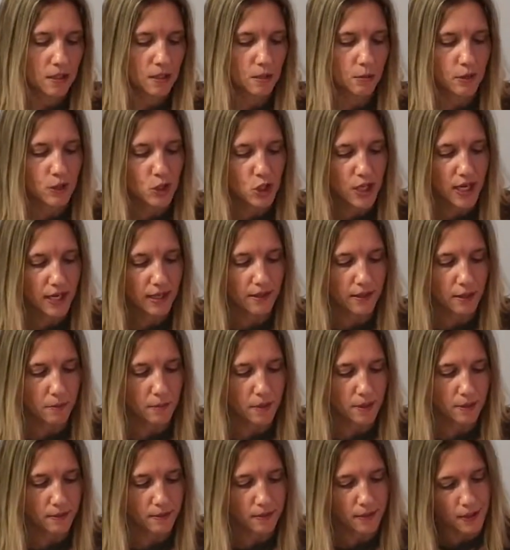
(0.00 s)
So we check
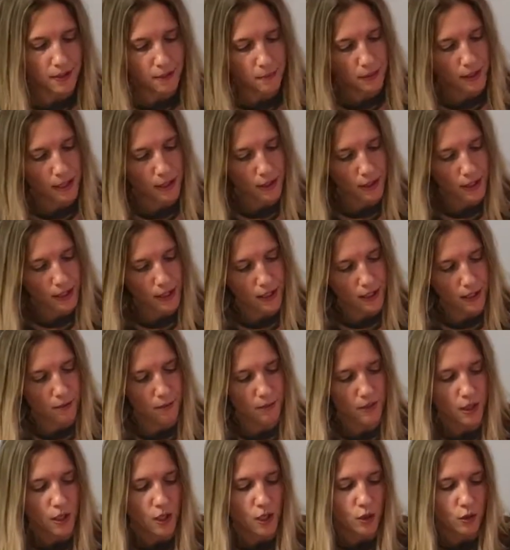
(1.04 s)
the
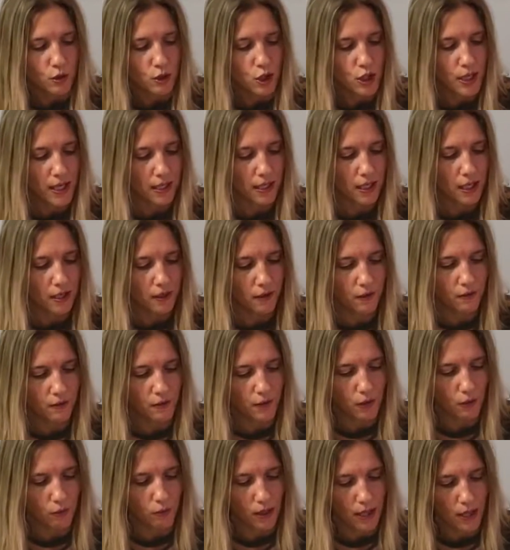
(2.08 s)
perineum, check kind
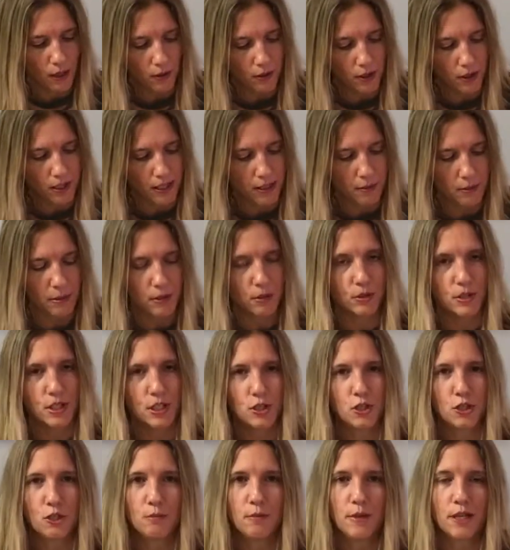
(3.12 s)
of around the labial
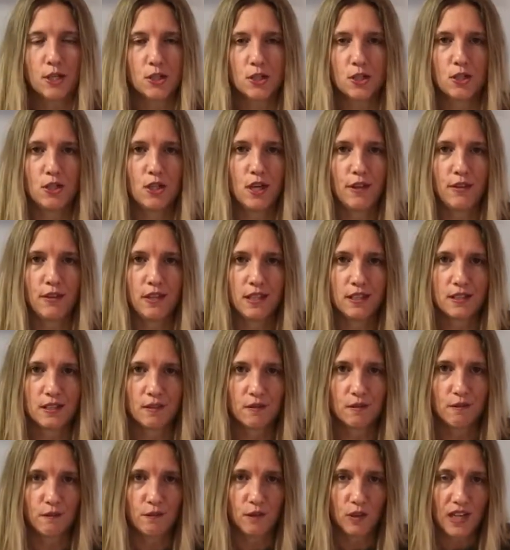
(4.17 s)
tissue, make sure nothing's
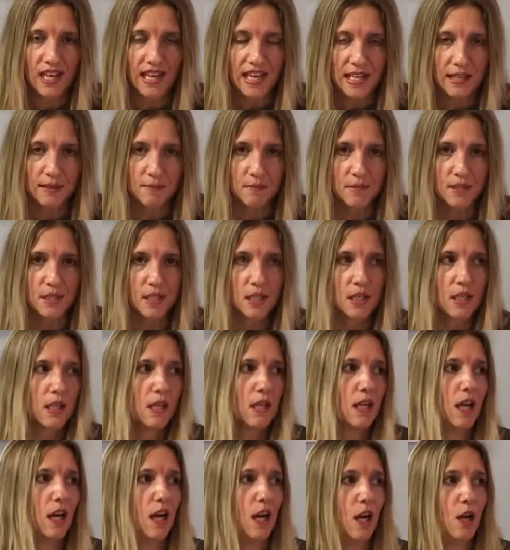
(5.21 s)
inflamed.
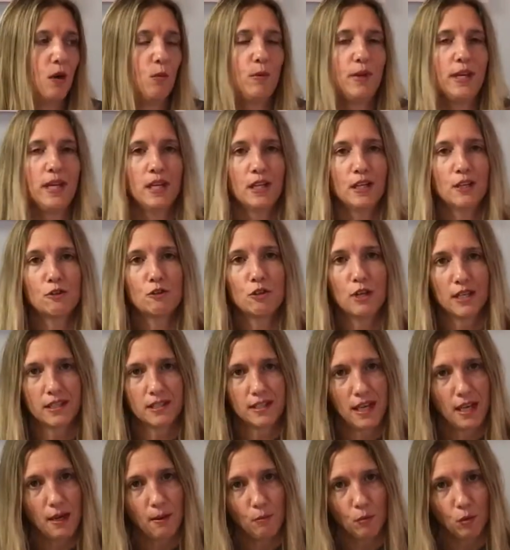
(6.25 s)
We can address
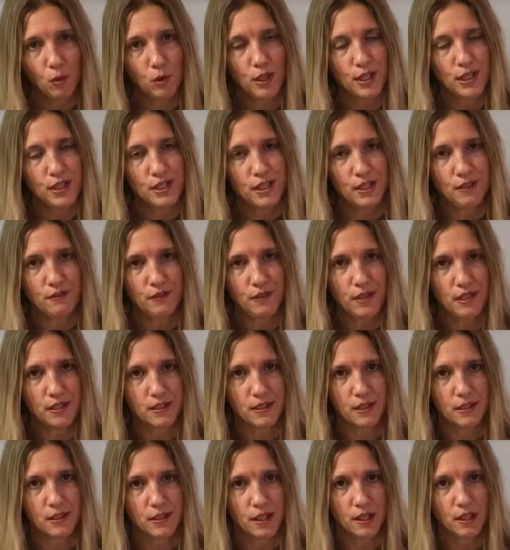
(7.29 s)
hemorrhoids if
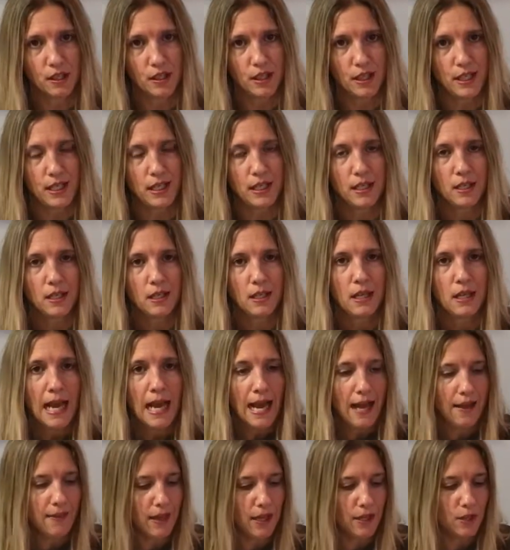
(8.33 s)
necessary.
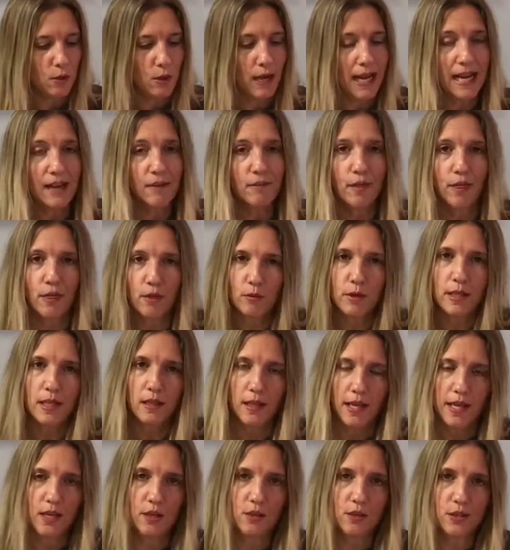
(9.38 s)
And then you have 3
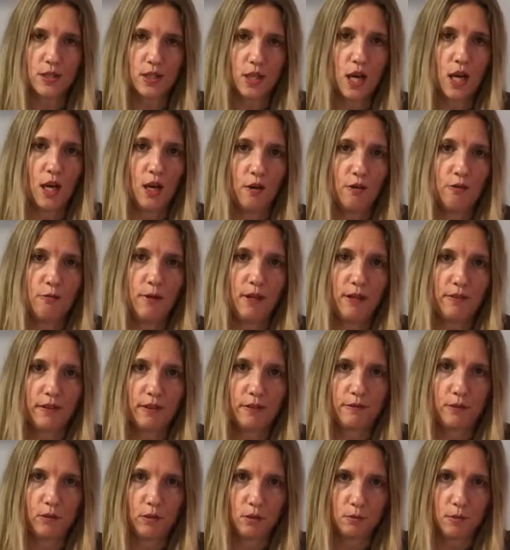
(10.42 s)
layers of pelvic
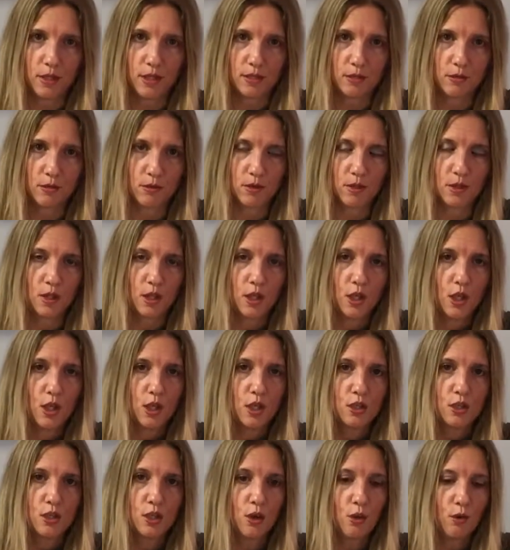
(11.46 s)
floor muscles.
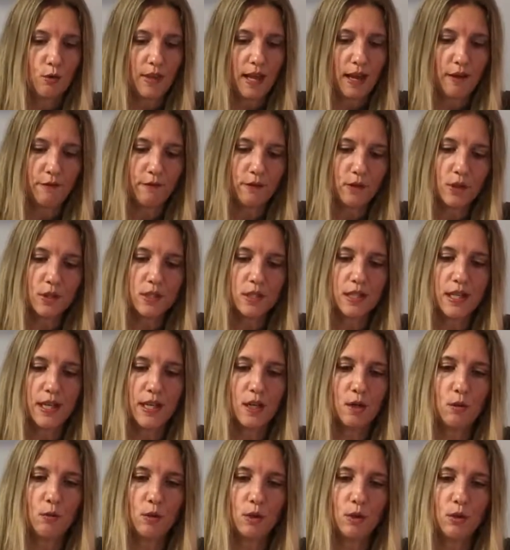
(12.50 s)
So that first
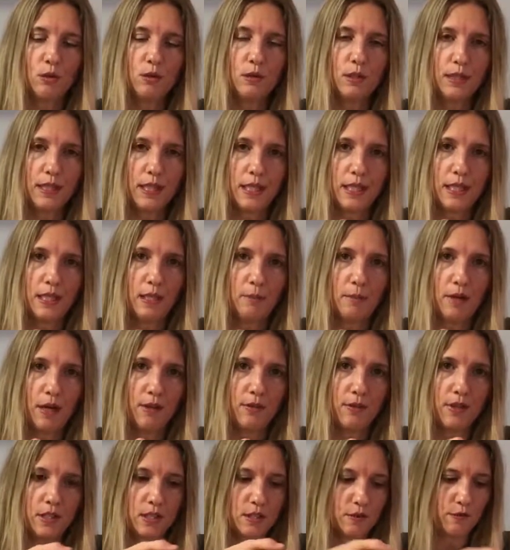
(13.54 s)
layer, we're only in
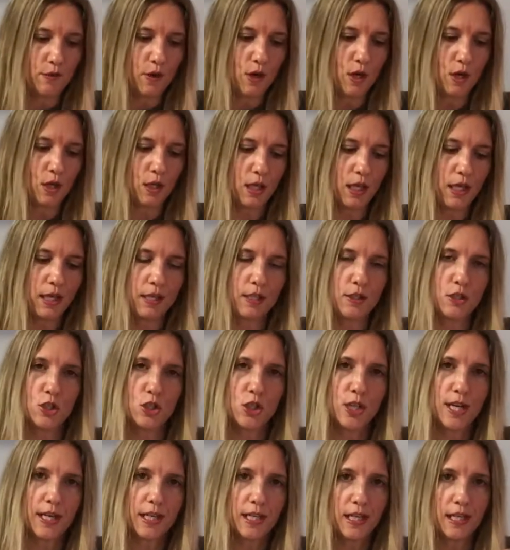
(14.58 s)
about this far, kind of
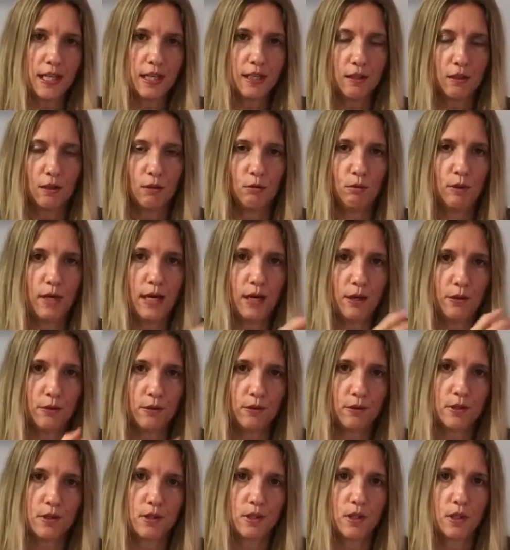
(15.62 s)
checking
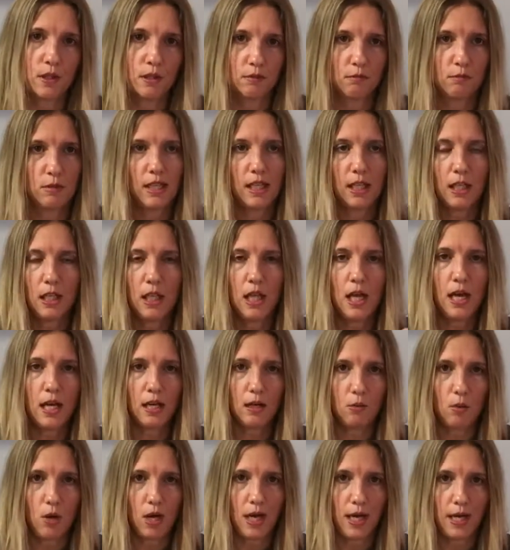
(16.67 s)
around like
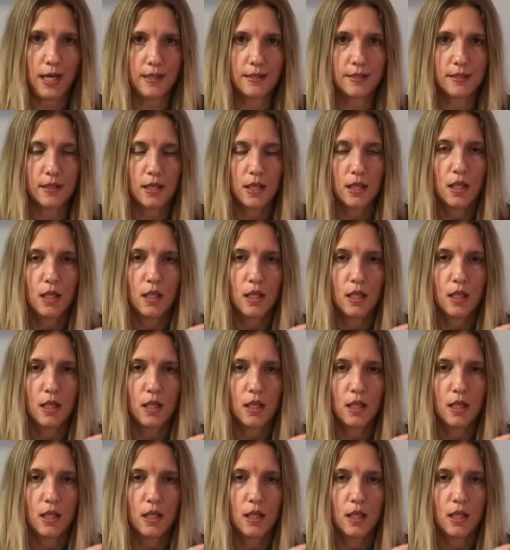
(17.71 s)
clockwise